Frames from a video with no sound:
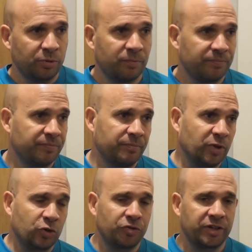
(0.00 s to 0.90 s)
but
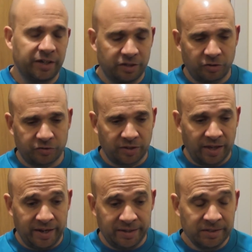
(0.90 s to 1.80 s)
we couldn't get it across the
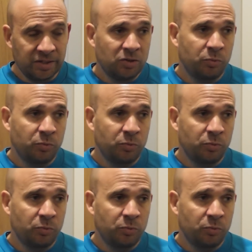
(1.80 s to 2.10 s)
line.